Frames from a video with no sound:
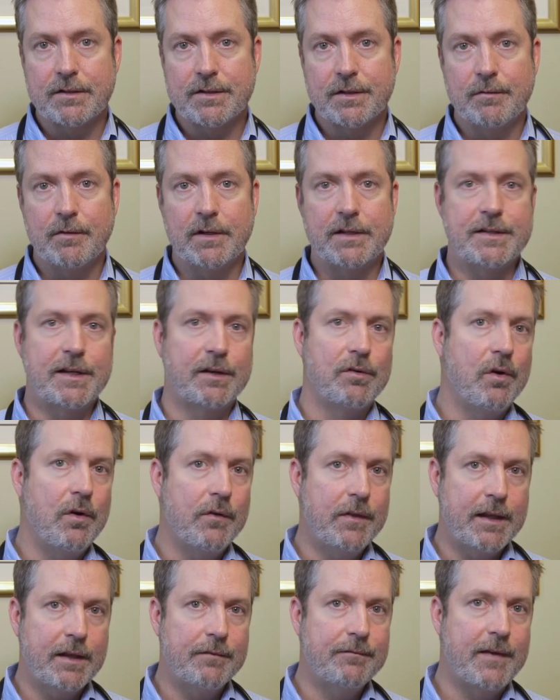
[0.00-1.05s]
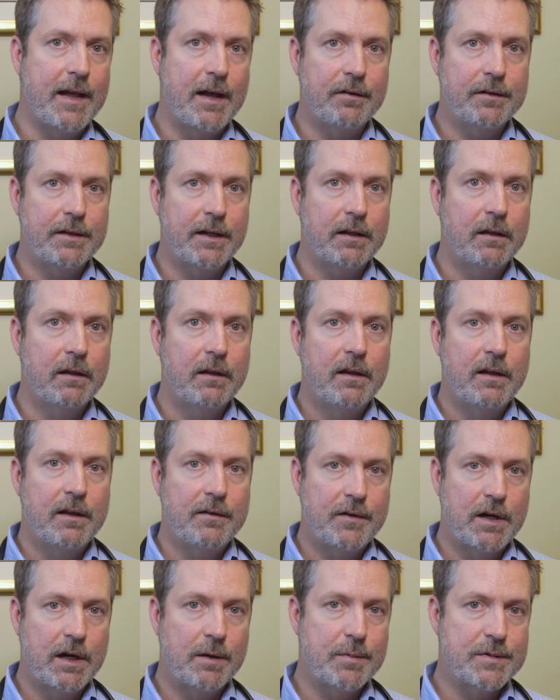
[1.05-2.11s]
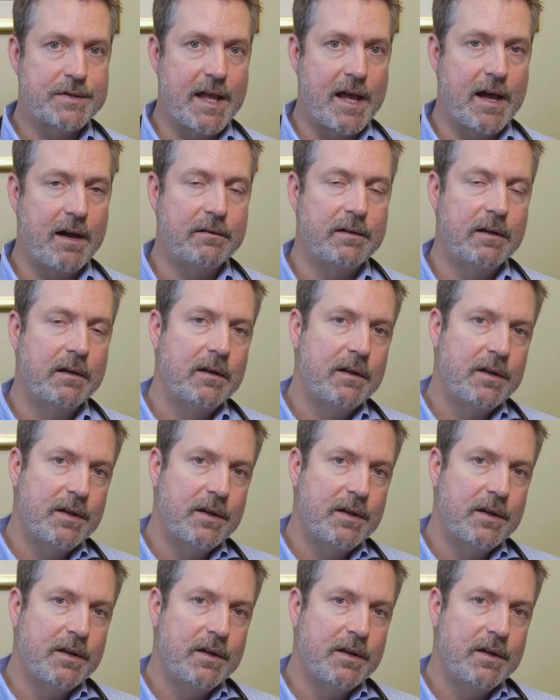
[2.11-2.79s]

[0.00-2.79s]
So you want to take all the confounding variables out,